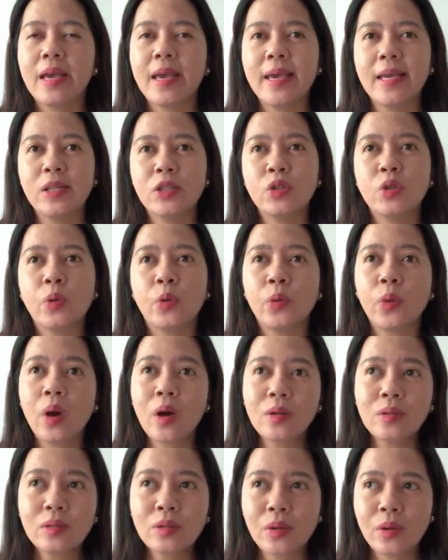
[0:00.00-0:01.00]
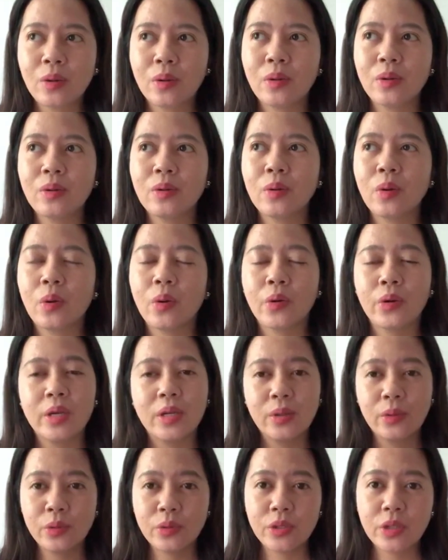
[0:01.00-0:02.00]
In Toronto or
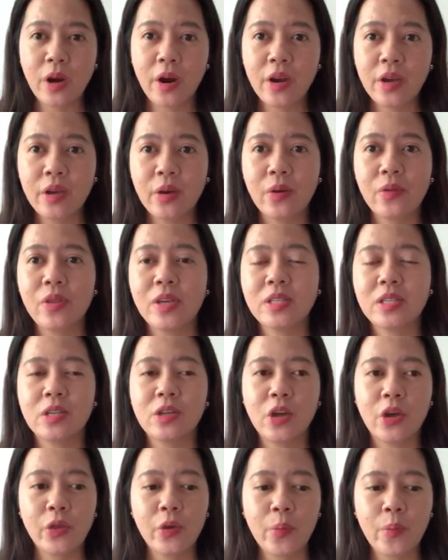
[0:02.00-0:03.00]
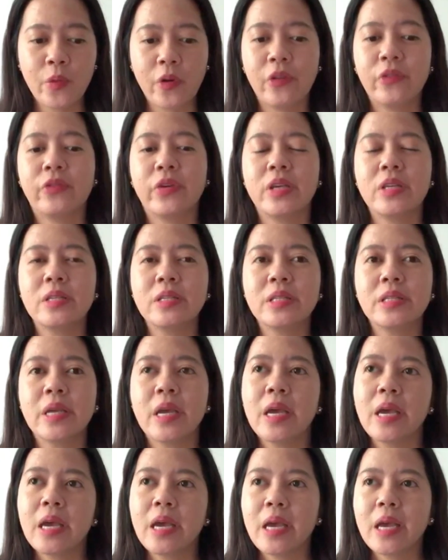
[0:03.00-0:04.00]
in Ontario, that's another province,